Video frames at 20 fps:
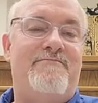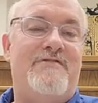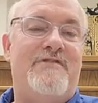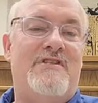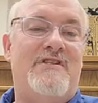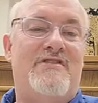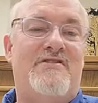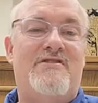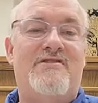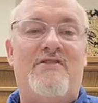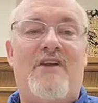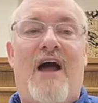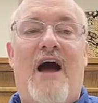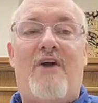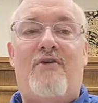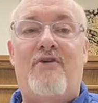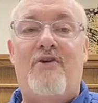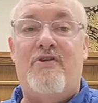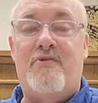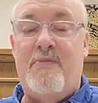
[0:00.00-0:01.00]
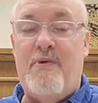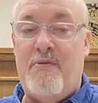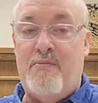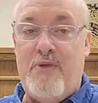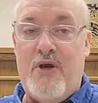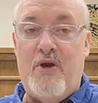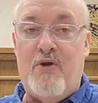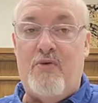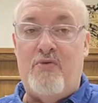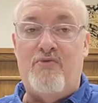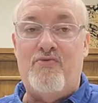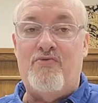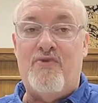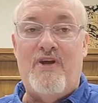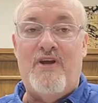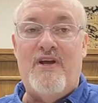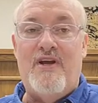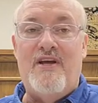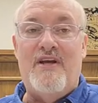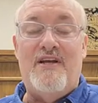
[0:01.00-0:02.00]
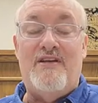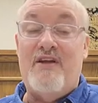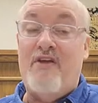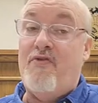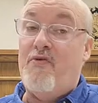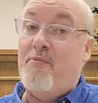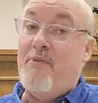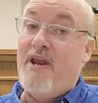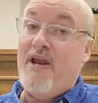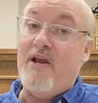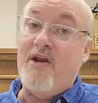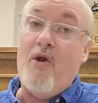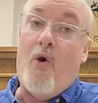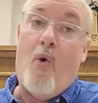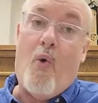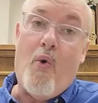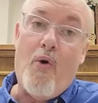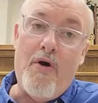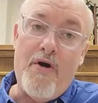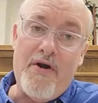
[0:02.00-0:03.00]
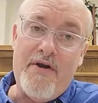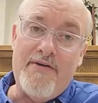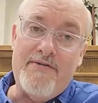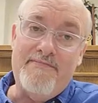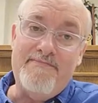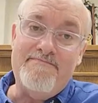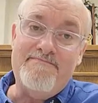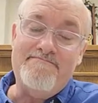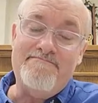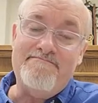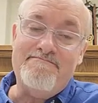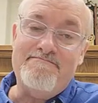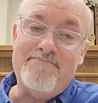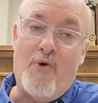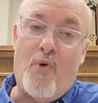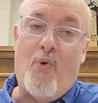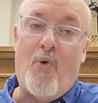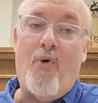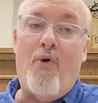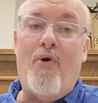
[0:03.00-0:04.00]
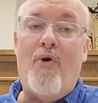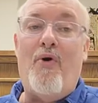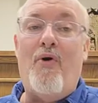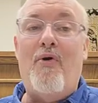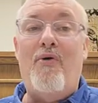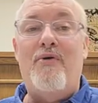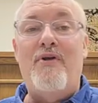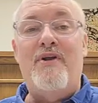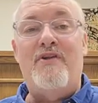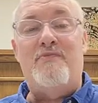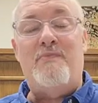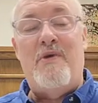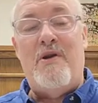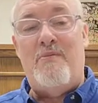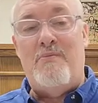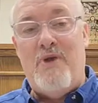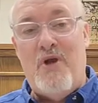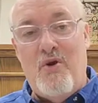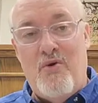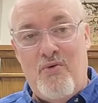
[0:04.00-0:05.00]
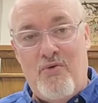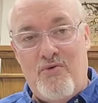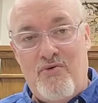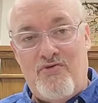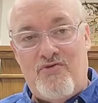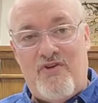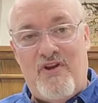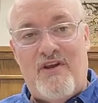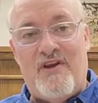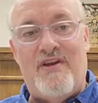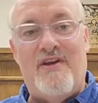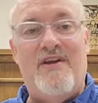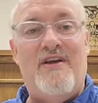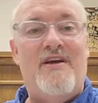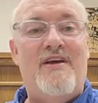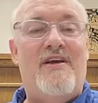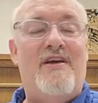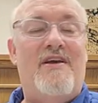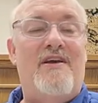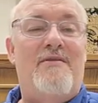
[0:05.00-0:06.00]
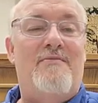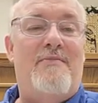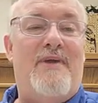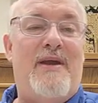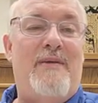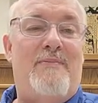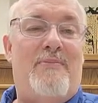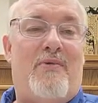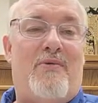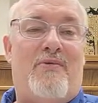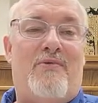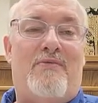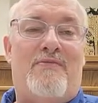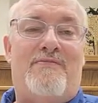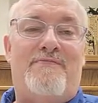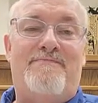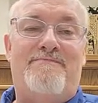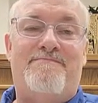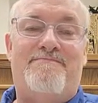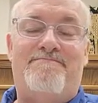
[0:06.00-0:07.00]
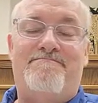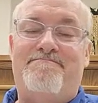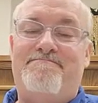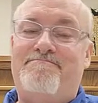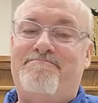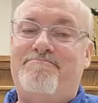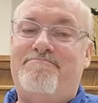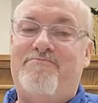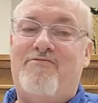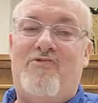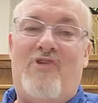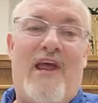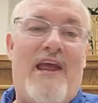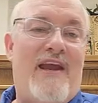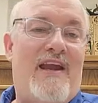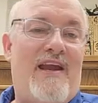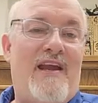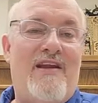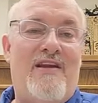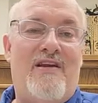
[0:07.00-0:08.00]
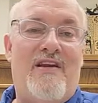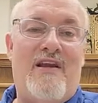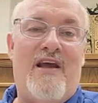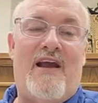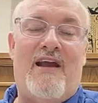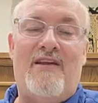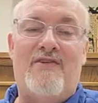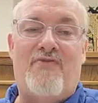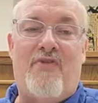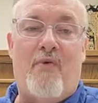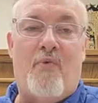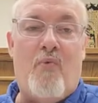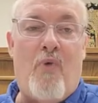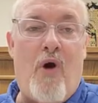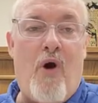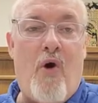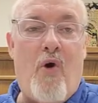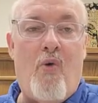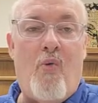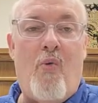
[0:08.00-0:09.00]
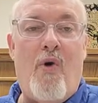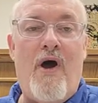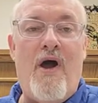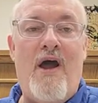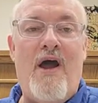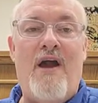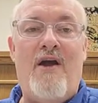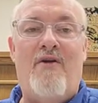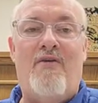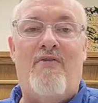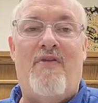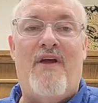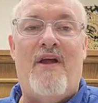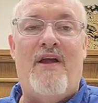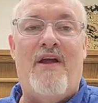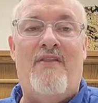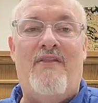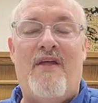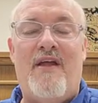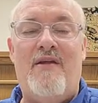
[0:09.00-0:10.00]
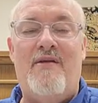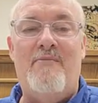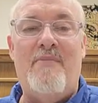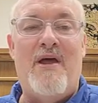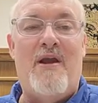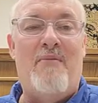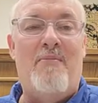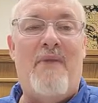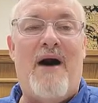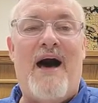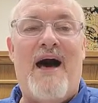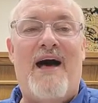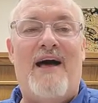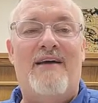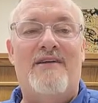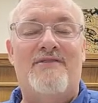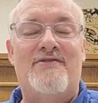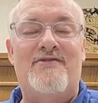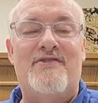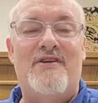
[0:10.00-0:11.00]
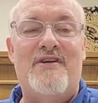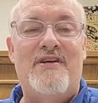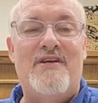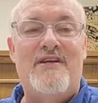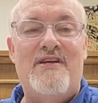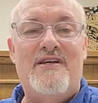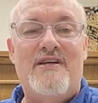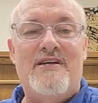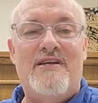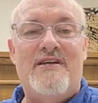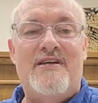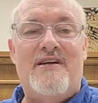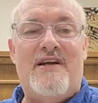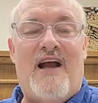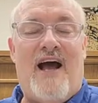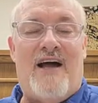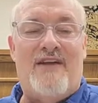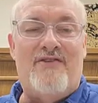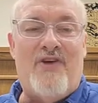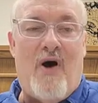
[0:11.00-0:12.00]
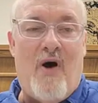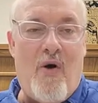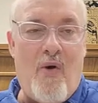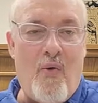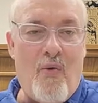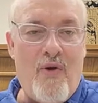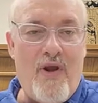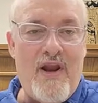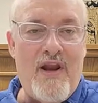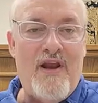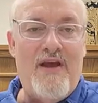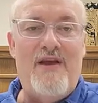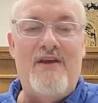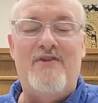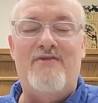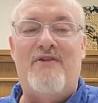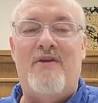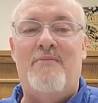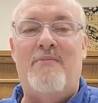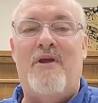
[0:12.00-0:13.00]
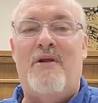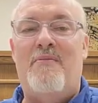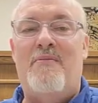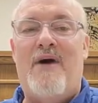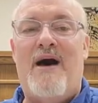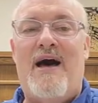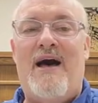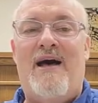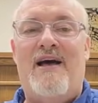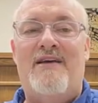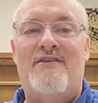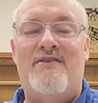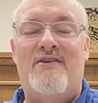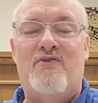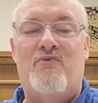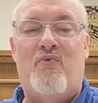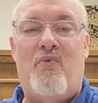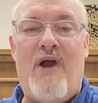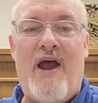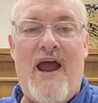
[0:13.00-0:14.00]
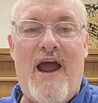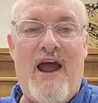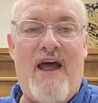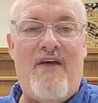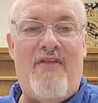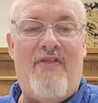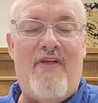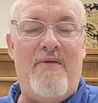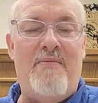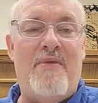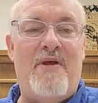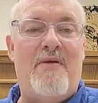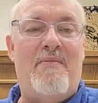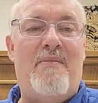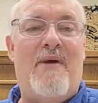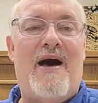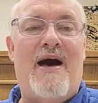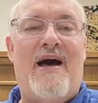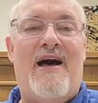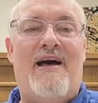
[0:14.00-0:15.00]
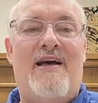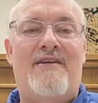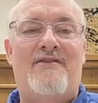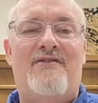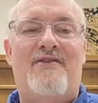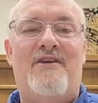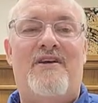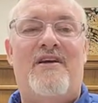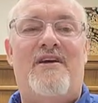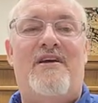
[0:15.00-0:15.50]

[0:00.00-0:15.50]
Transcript: this is a doctrine that's been abused. It's either been ignored or it's been abused and people take it, I guess, the wrong way, or they minimize God's holiness, they minimize His wrath, they minimize